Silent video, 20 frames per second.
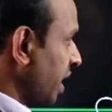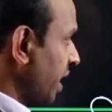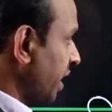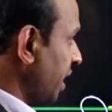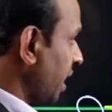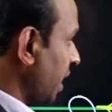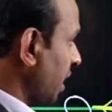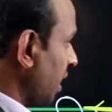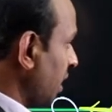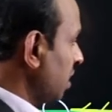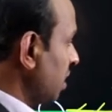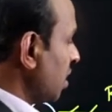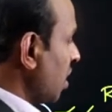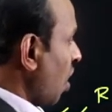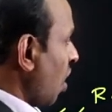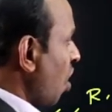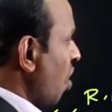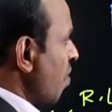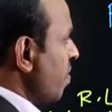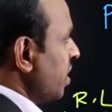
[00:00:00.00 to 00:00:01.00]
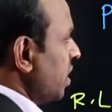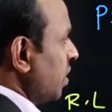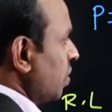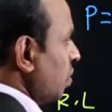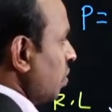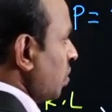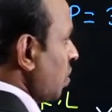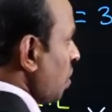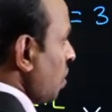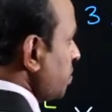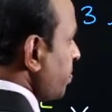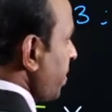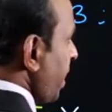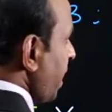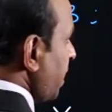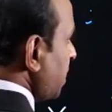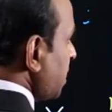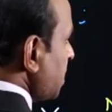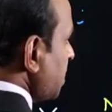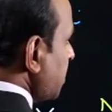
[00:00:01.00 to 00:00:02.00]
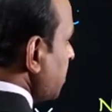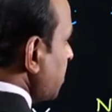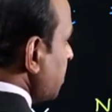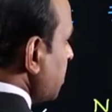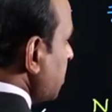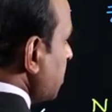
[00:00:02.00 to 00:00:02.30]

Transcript: are getting? How many root locus branches?